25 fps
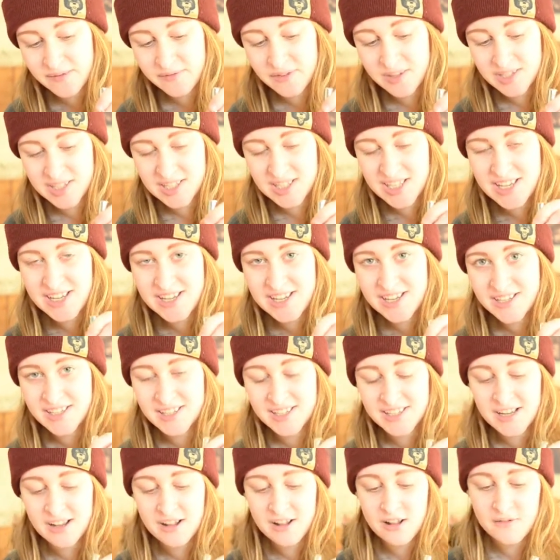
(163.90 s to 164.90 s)
of the tea
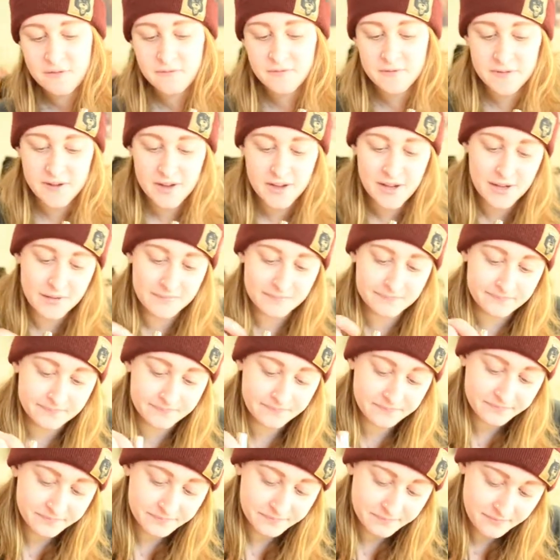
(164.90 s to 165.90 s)
itself. Um,
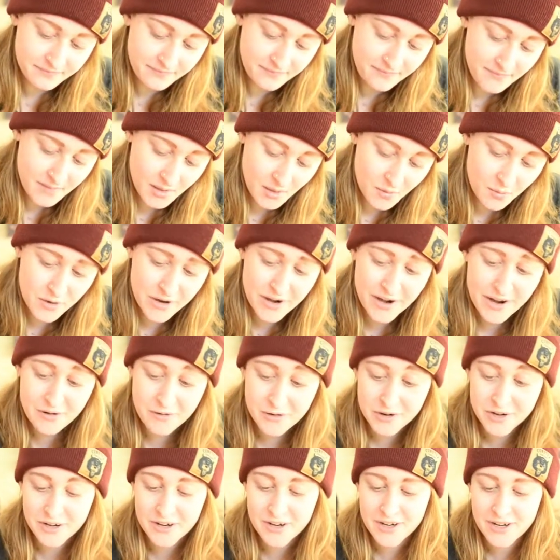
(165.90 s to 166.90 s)
would I
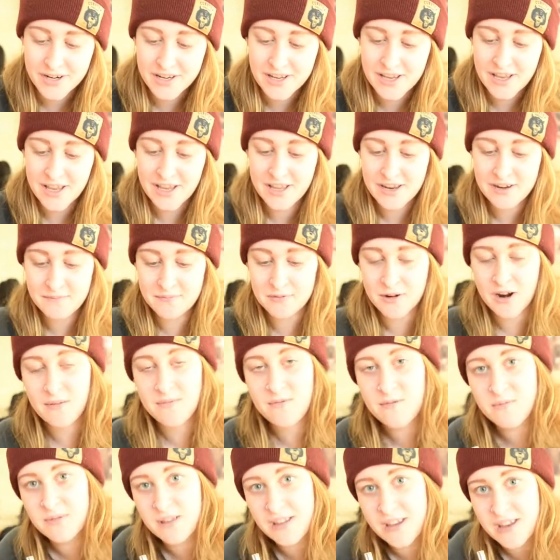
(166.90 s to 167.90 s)
order it again?
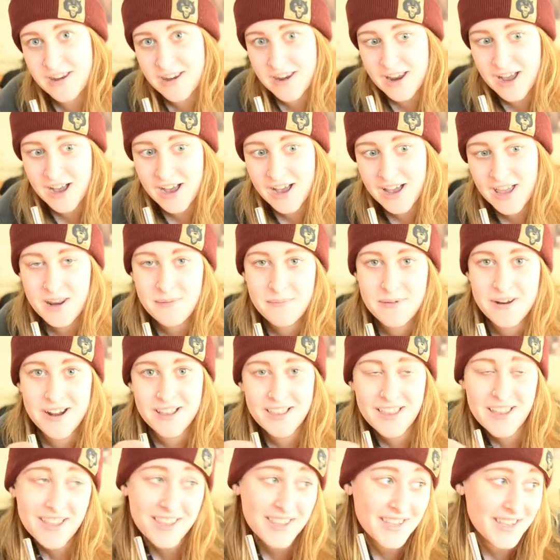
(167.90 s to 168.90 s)
Probably not, but I
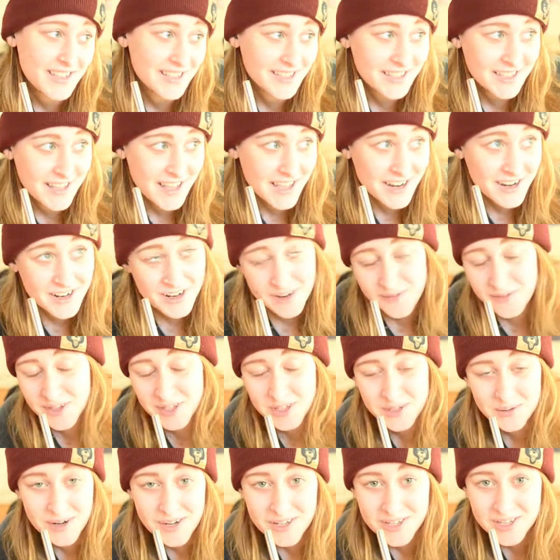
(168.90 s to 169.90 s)
like the aesthetic of
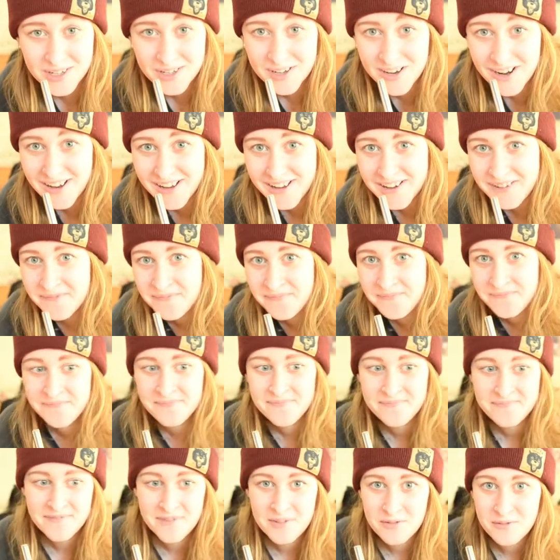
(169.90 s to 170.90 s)
this restaurant.
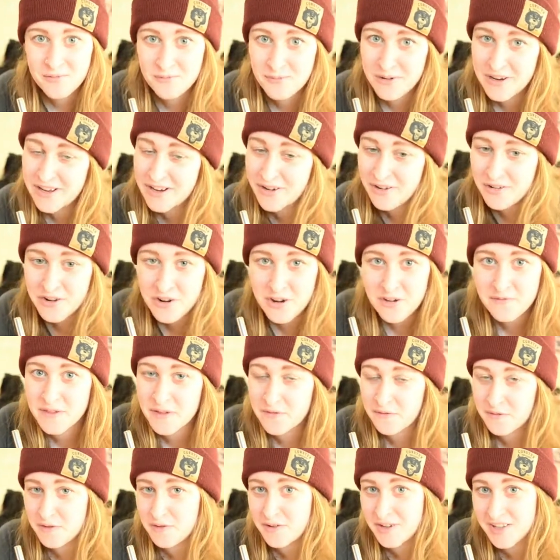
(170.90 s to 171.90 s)
We don't know if
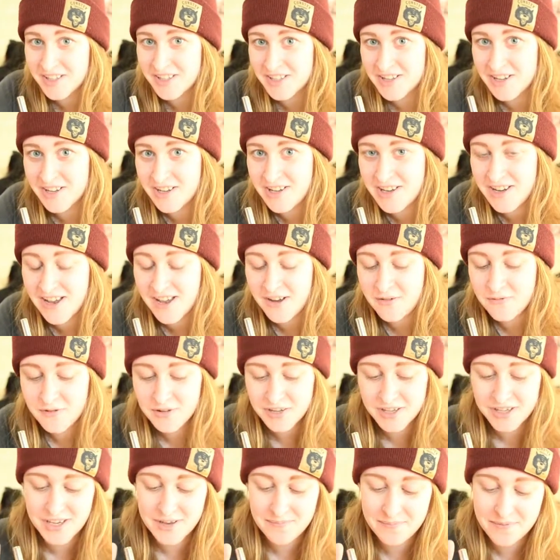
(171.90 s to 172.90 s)
the food is good yet. We'll
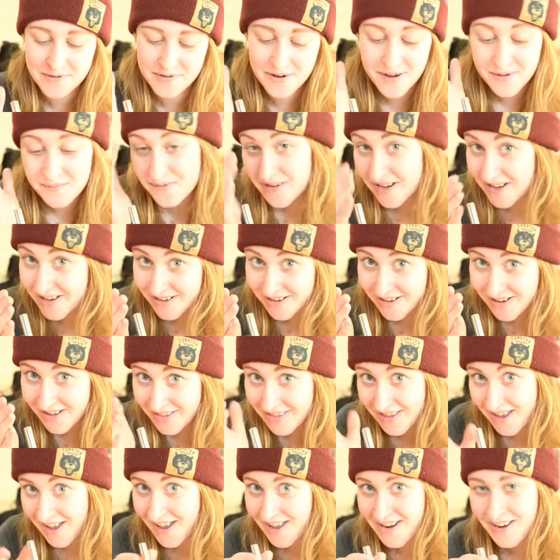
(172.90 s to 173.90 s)
keep you updated
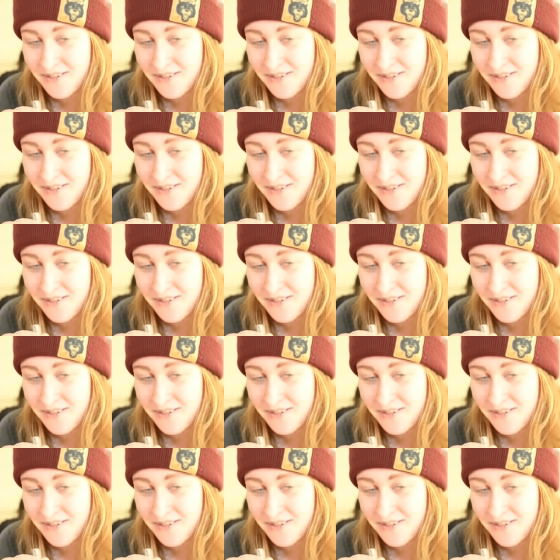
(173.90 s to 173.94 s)
on that